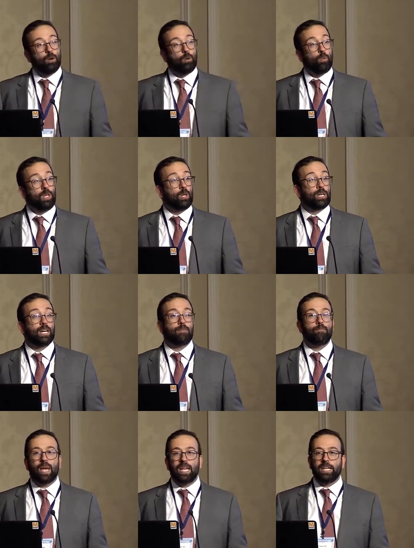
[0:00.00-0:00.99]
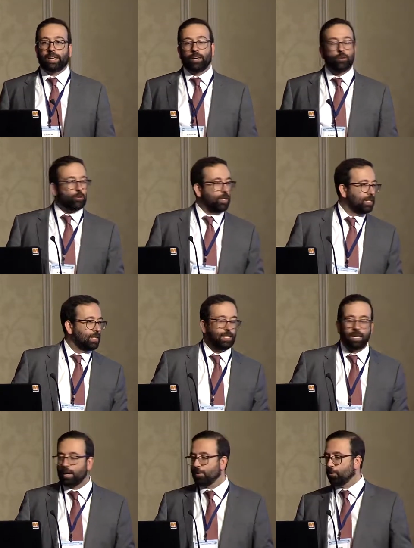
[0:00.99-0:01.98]
we look at many countries.
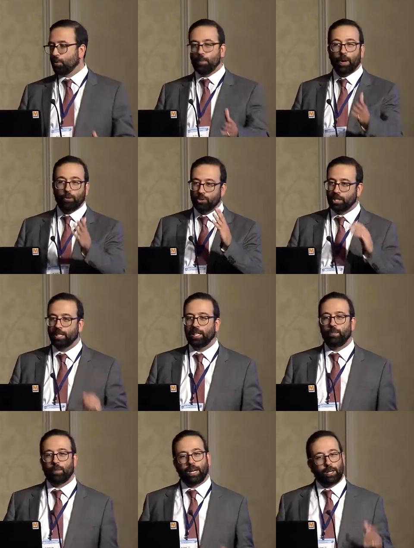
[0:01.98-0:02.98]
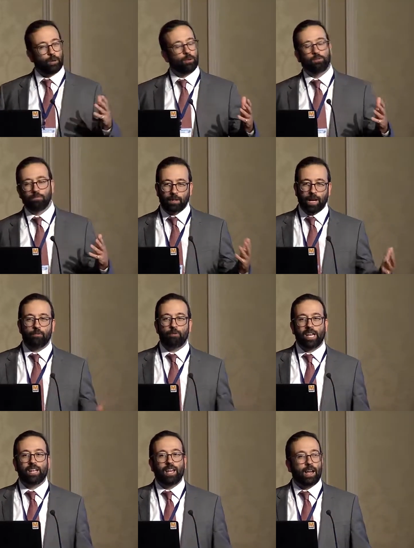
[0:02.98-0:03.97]
I don't know about Chile, but I know I
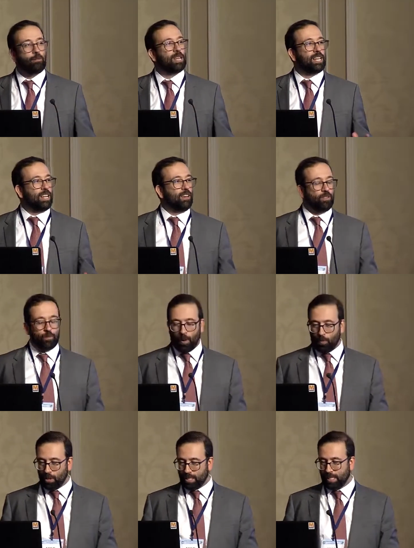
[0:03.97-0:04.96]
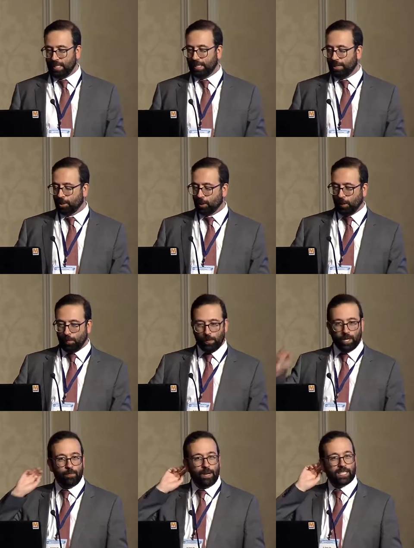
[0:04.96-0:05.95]
read, I read enough about Brazil and
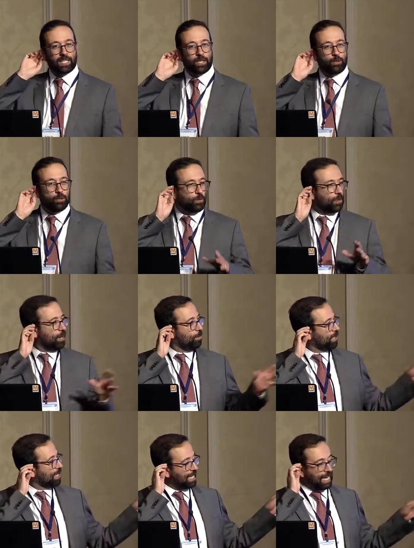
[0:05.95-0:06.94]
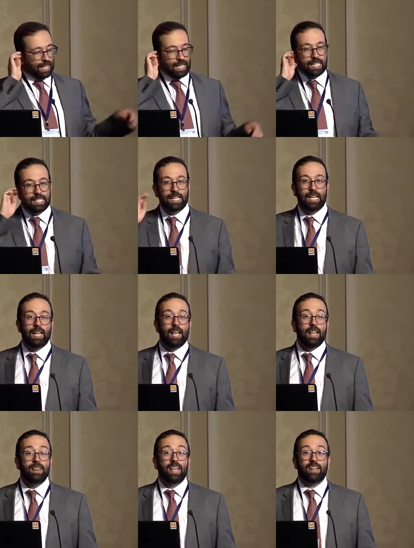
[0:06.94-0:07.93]
Colombia and Mexico to be able to say this,
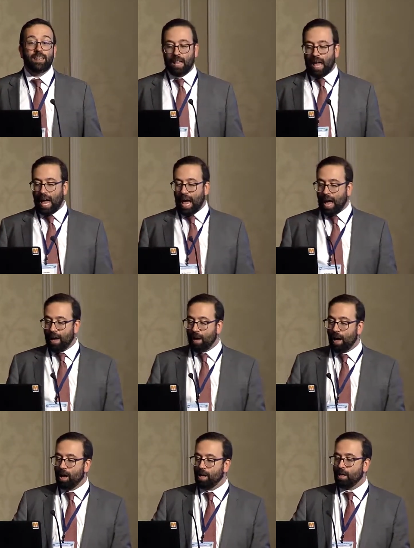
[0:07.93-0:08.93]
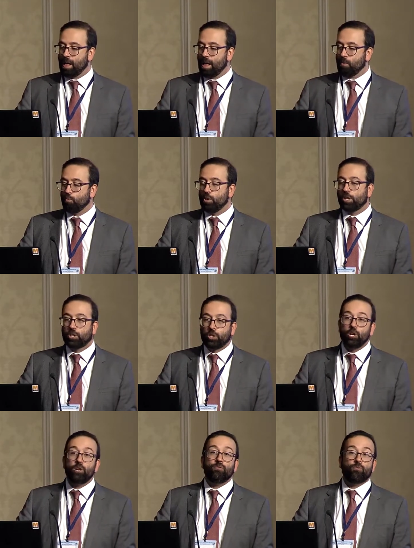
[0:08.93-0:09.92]
that
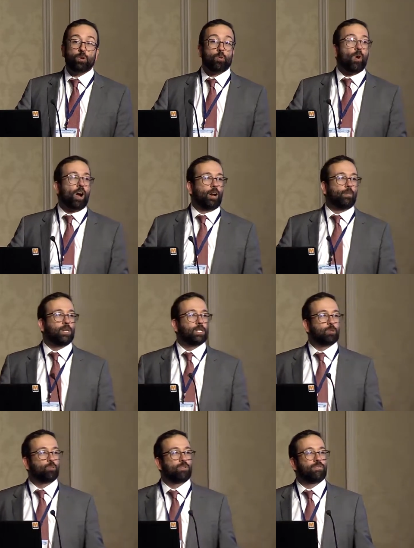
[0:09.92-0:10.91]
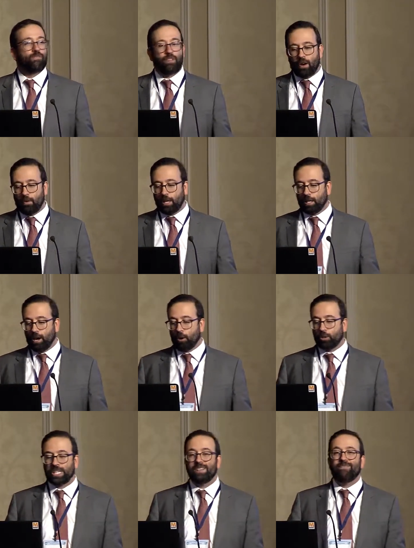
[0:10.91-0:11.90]
reserve requirements were very
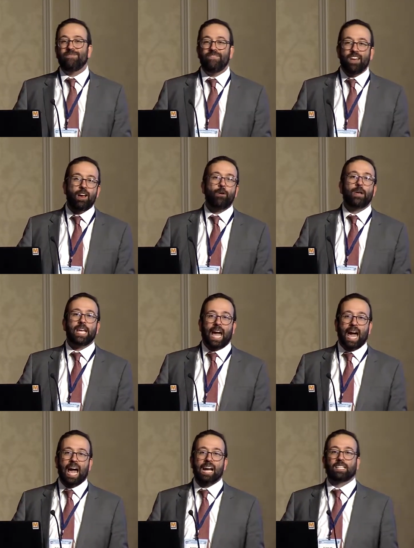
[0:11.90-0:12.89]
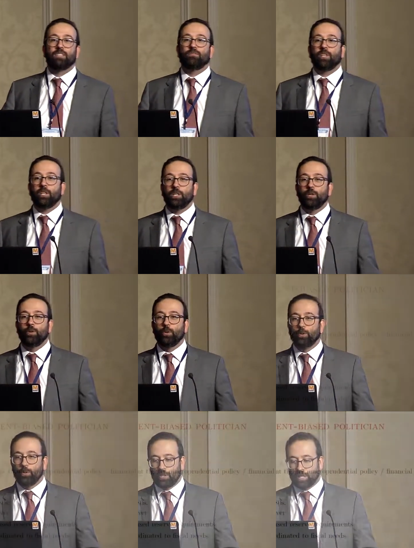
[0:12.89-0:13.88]
large and very actively
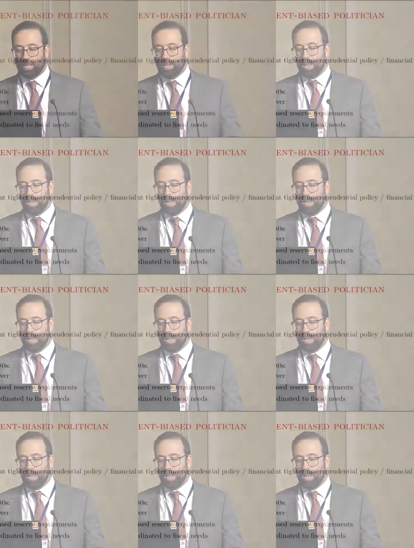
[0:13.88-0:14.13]
used